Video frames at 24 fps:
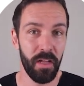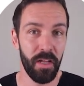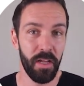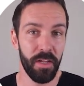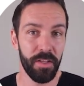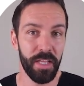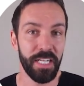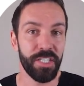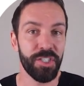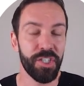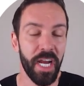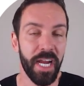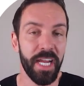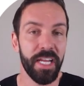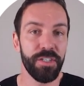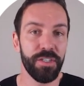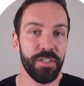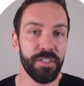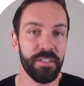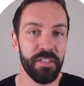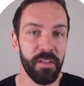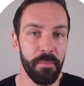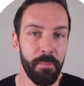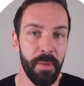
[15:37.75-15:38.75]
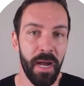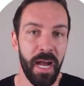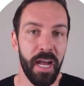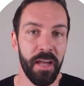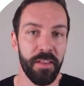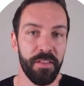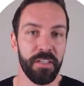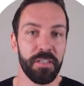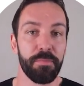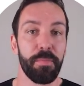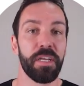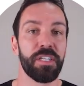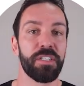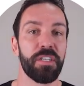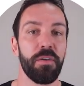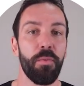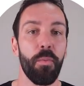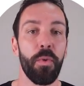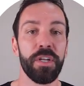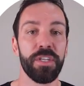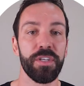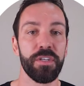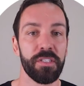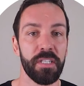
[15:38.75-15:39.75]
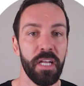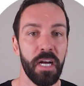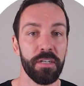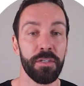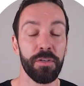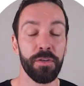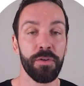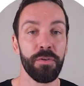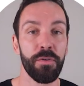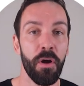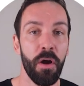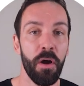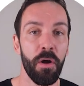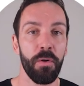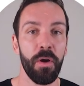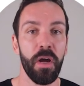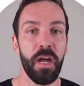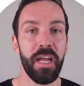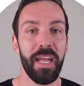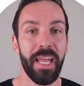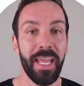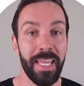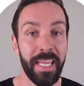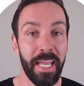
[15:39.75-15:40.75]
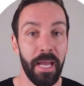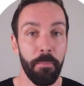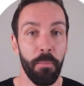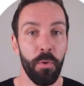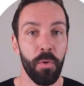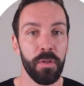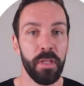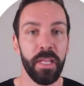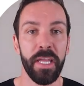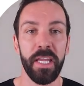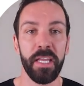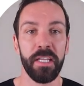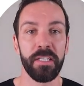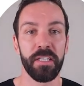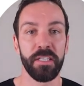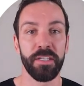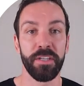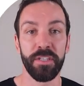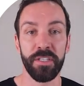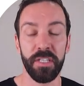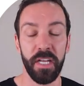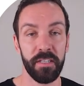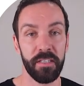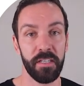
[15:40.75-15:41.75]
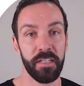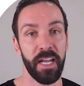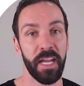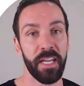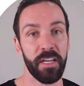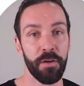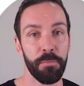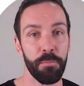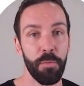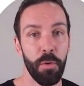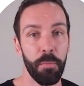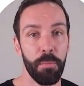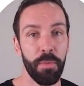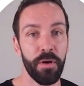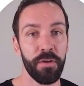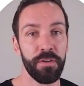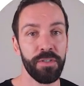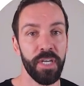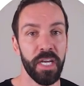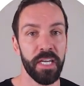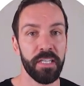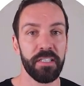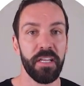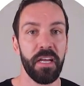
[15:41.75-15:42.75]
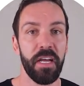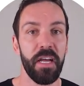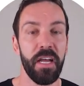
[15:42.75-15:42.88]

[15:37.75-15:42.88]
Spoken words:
That changes the math, especially once you start to grow and get more leads and you start to take on more projects.